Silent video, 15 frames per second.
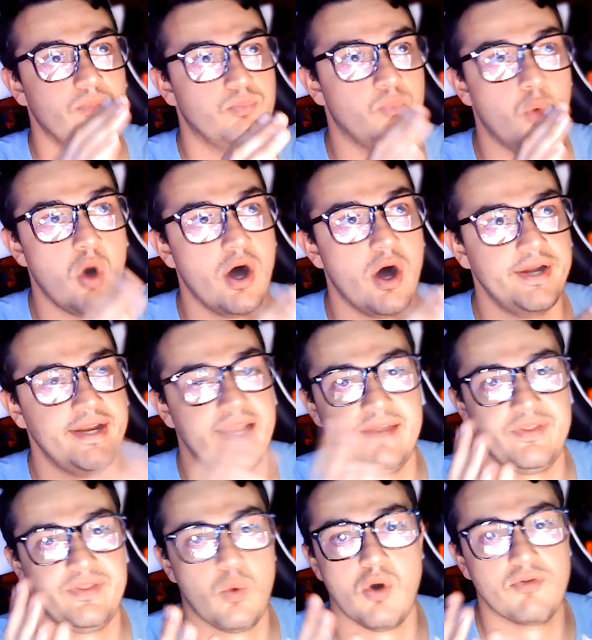1
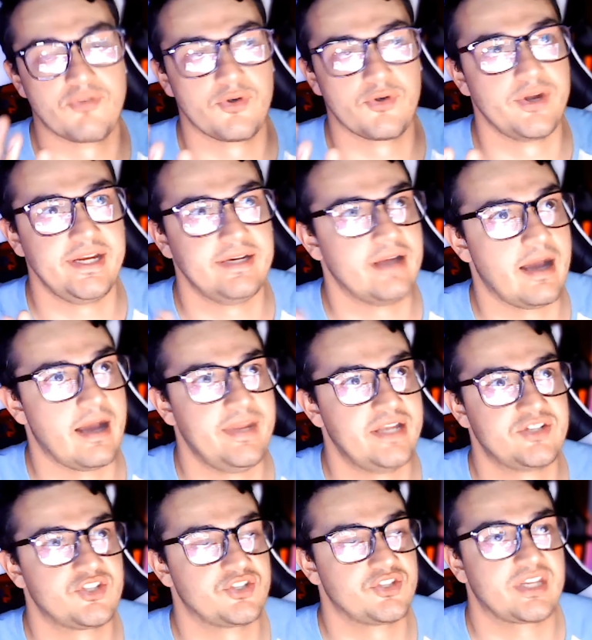and the Wolverine, I mean,
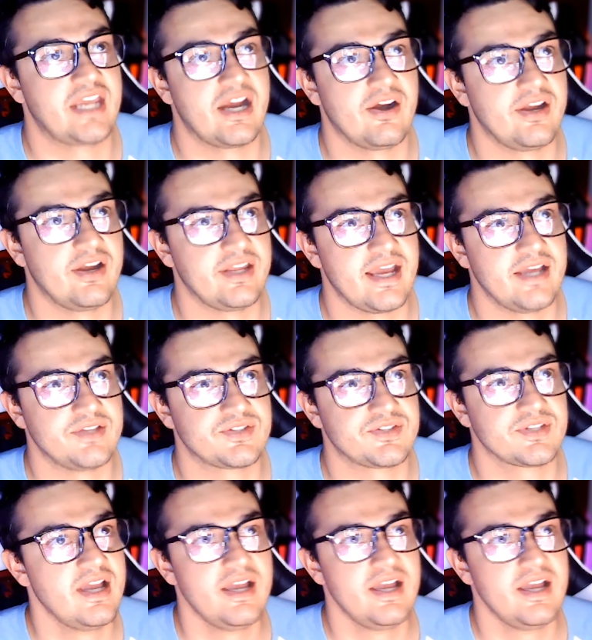it's just a carrying case.